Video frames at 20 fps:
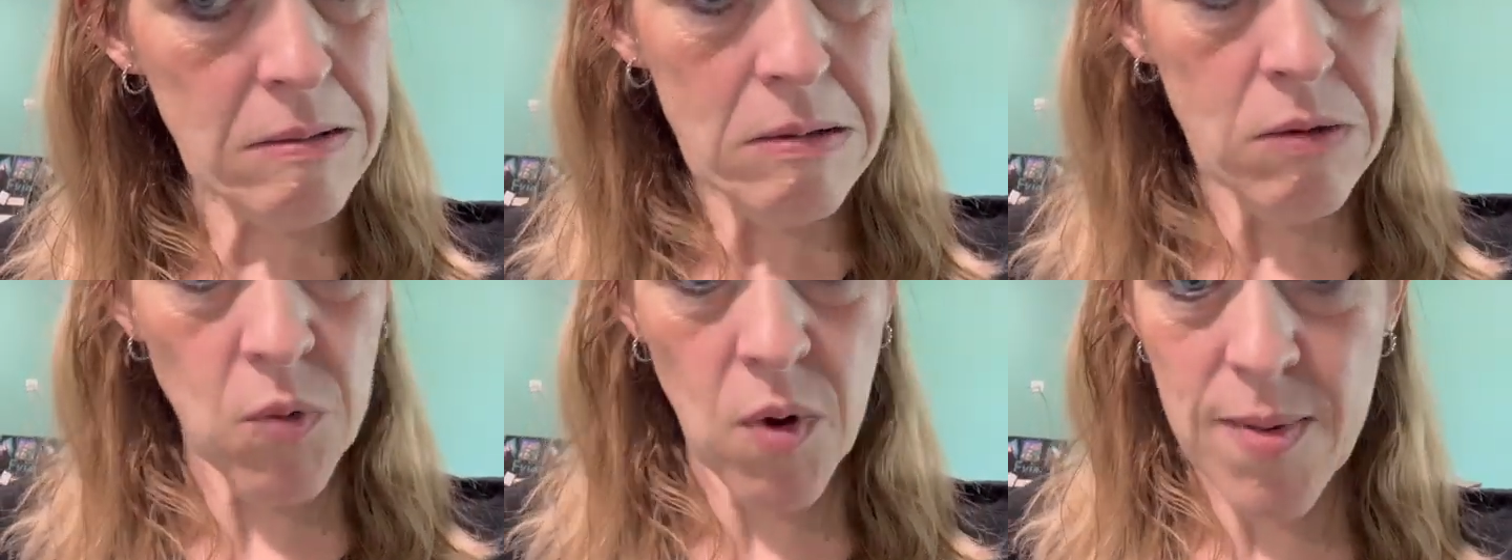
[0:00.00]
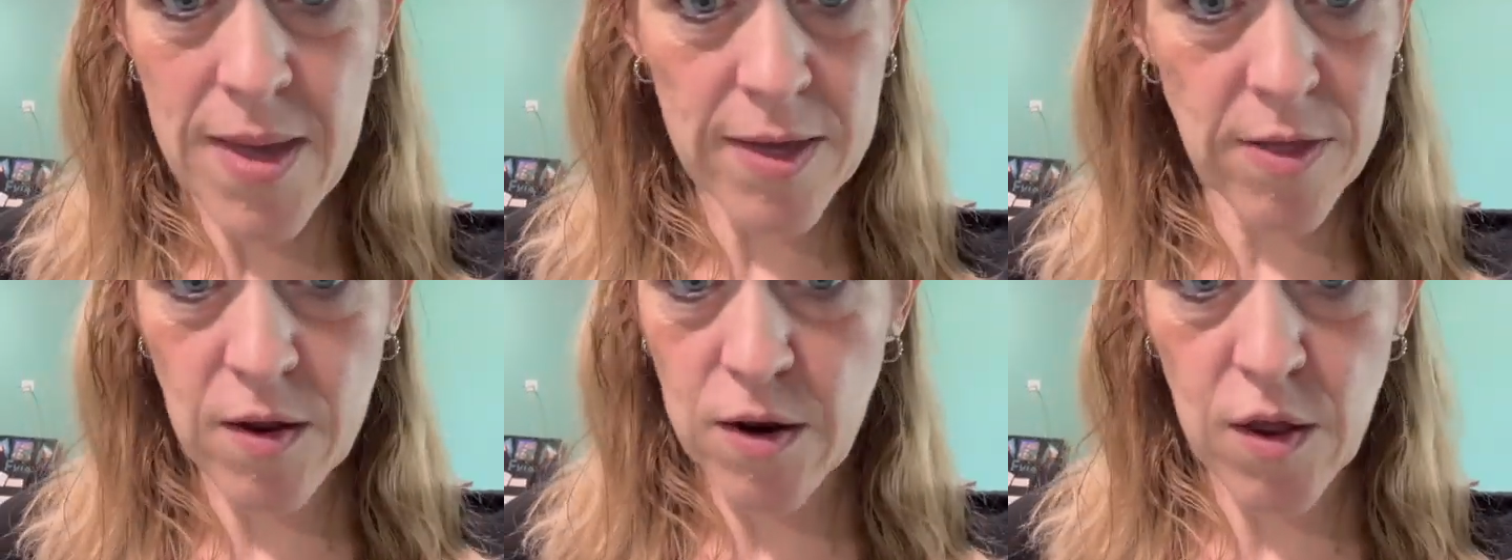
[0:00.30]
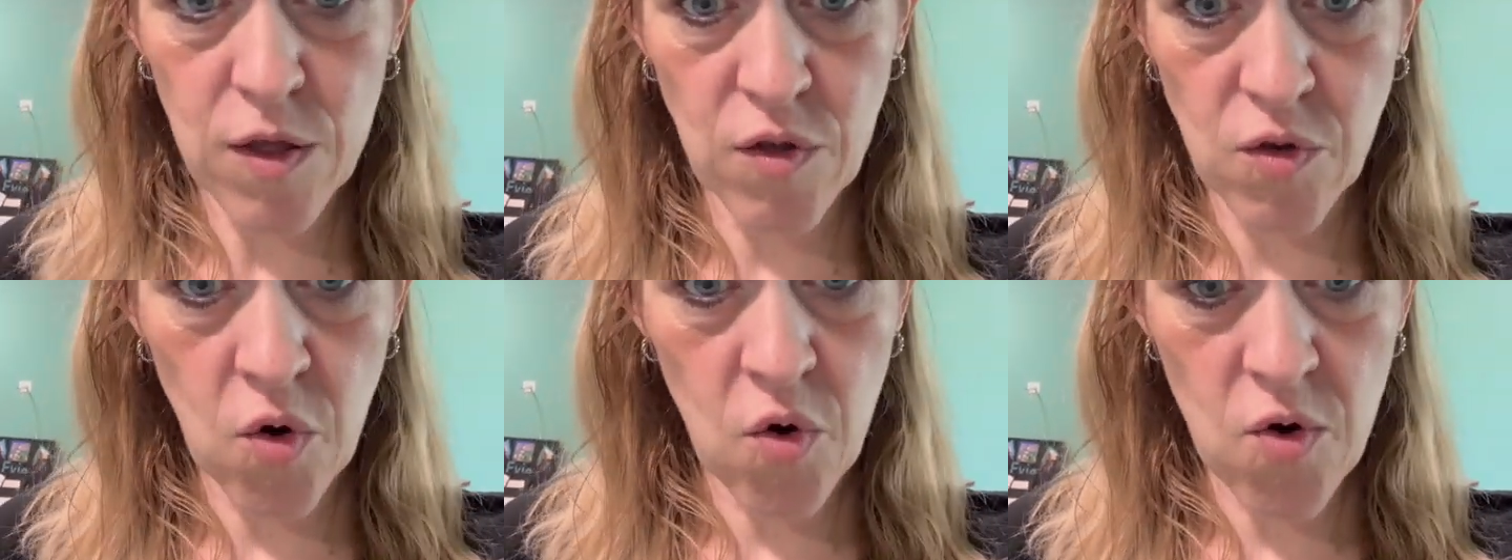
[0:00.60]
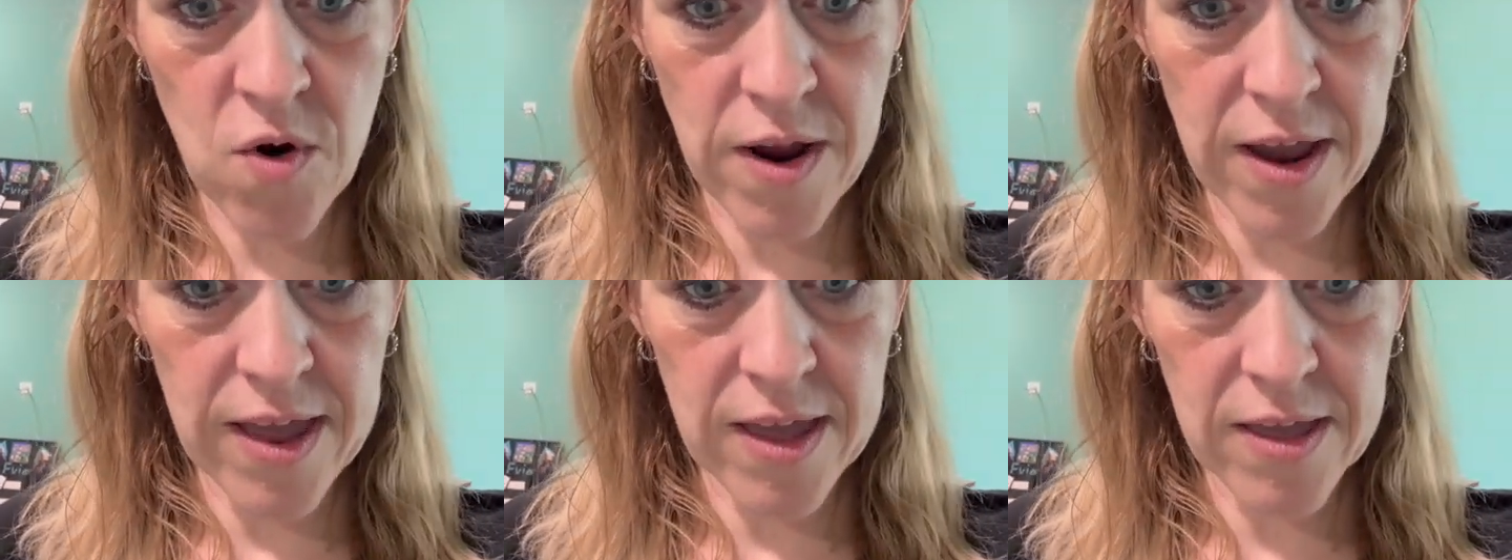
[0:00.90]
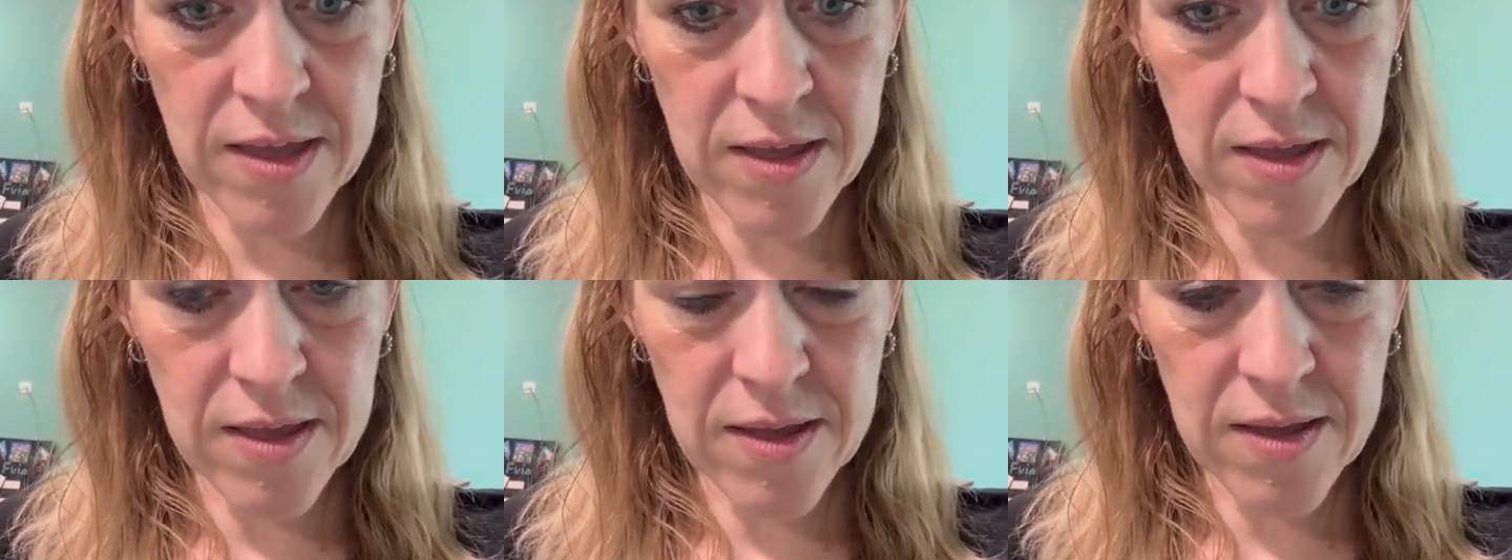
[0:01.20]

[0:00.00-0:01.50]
What makes it a story?